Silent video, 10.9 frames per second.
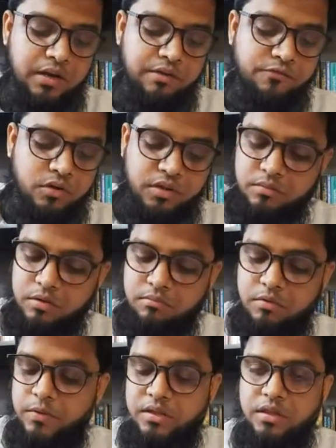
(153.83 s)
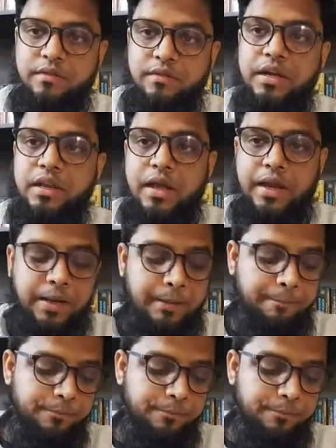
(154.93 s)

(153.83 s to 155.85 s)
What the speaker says: aphorism number 179.